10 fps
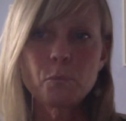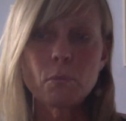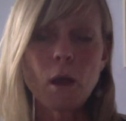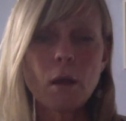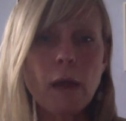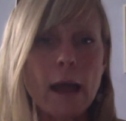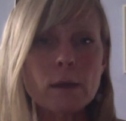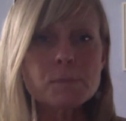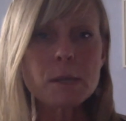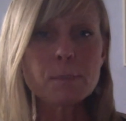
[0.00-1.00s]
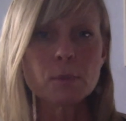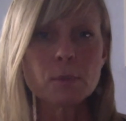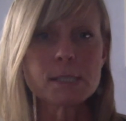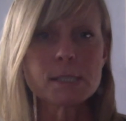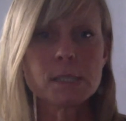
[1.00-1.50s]
allows people
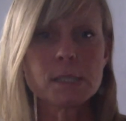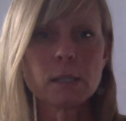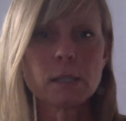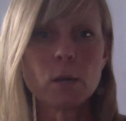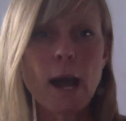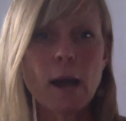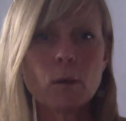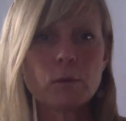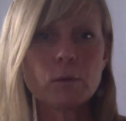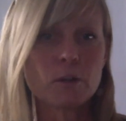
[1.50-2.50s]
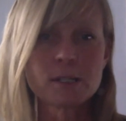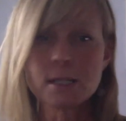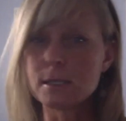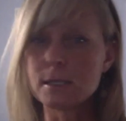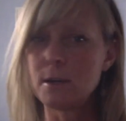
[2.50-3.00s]
to see like, wow, this
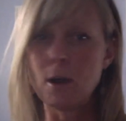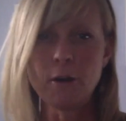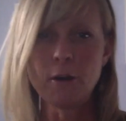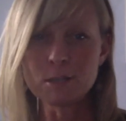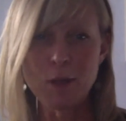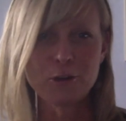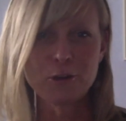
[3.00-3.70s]
isn't an autoresponder